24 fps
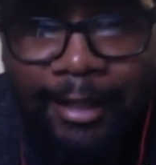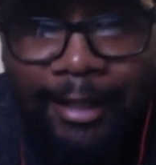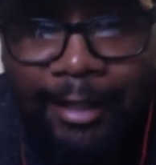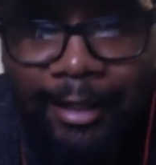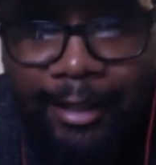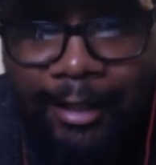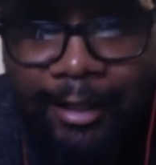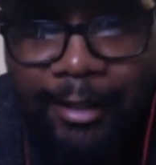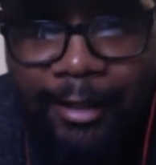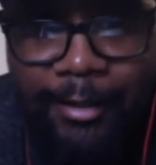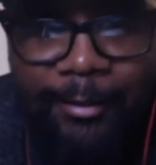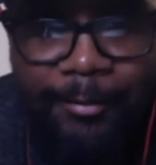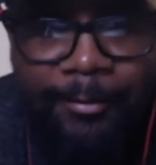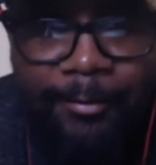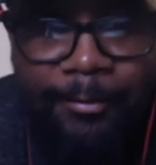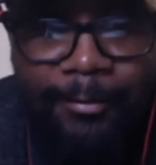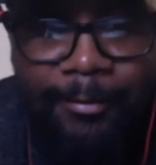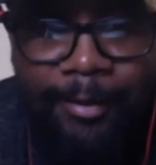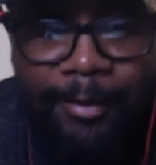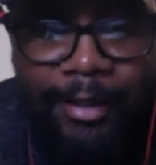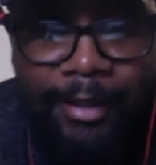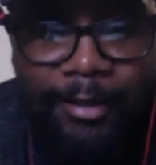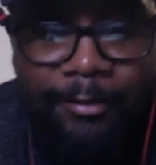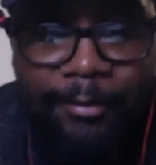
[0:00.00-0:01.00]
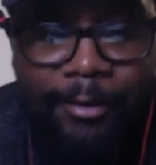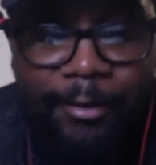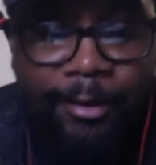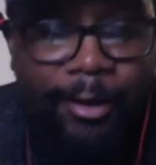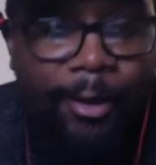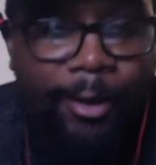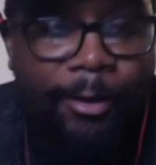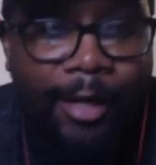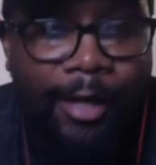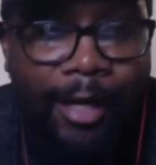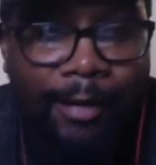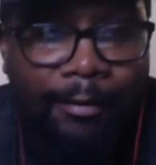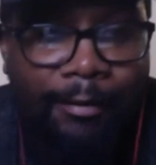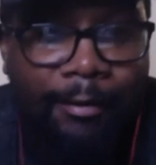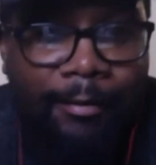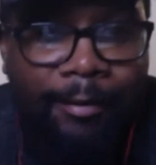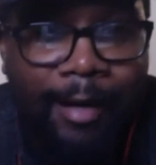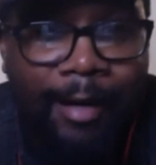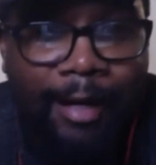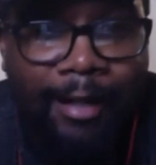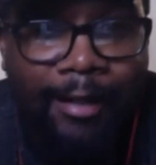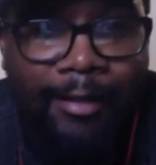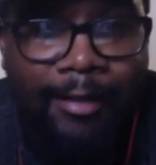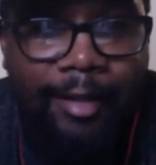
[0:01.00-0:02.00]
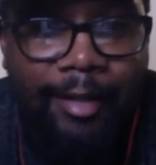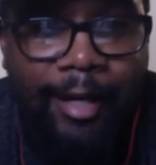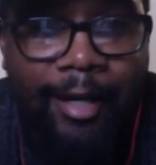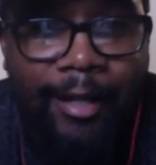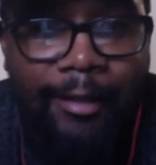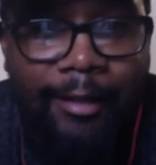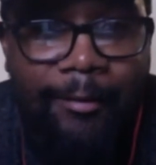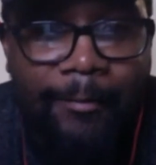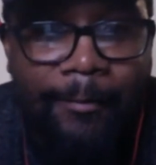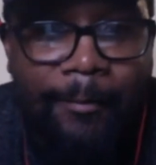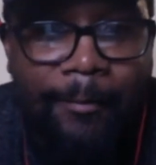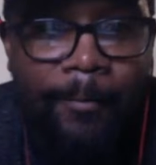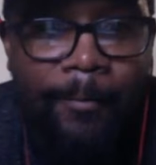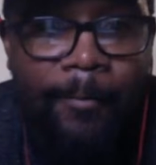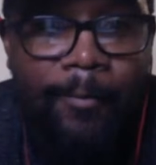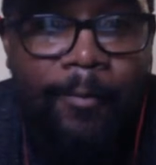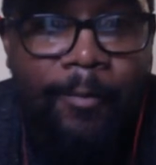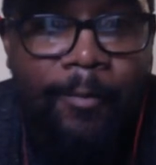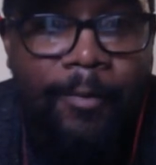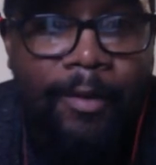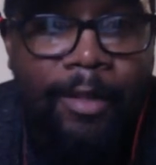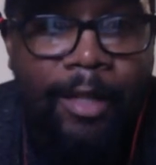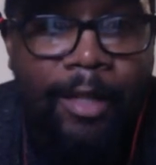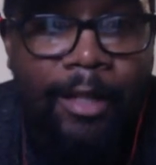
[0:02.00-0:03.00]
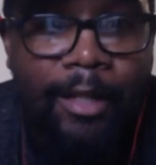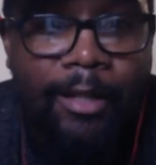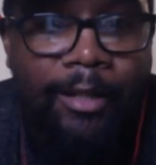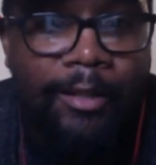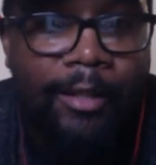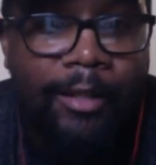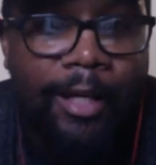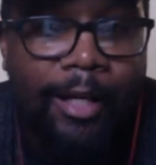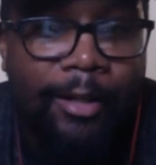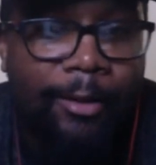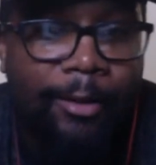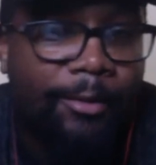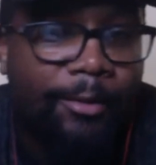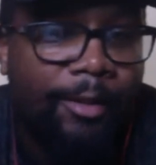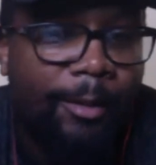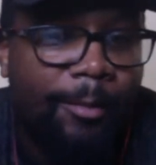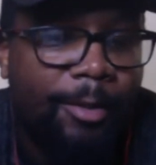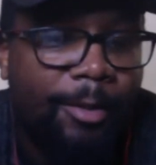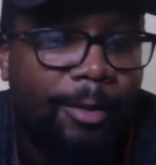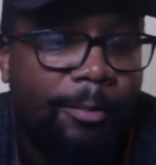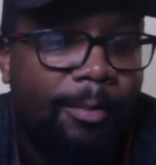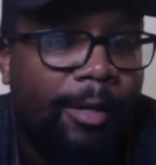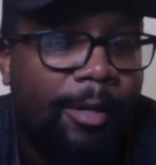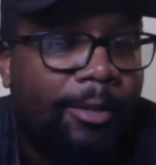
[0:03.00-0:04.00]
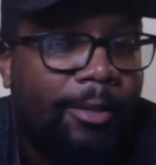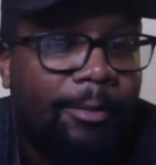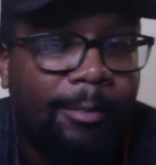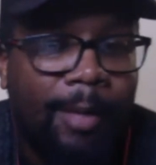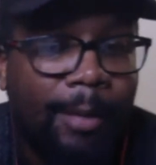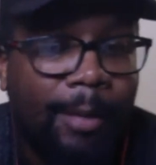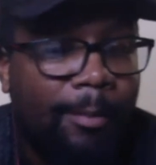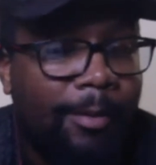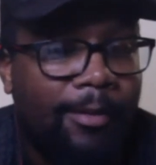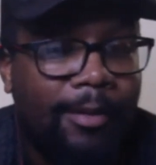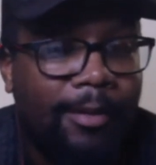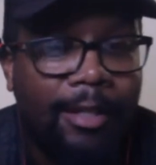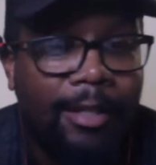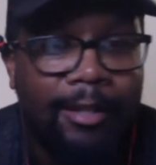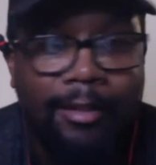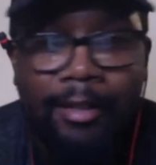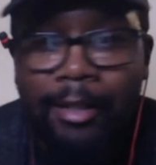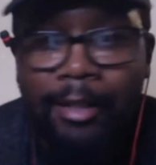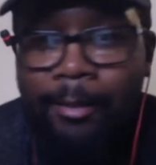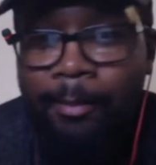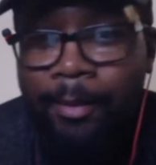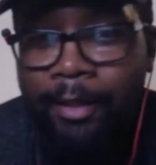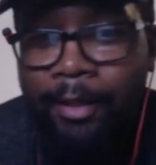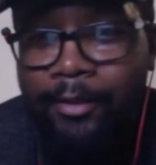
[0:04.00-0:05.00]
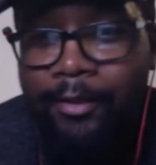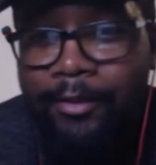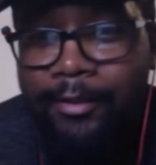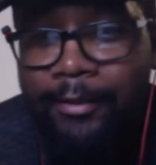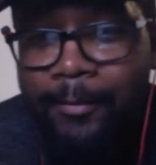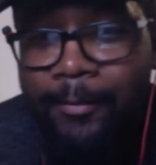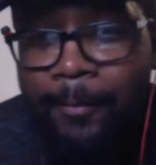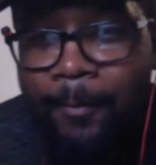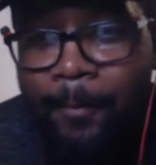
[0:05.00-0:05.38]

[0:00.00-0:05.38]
And if you don't have a Valentine, and I know some of you brothers might be sending dick pics,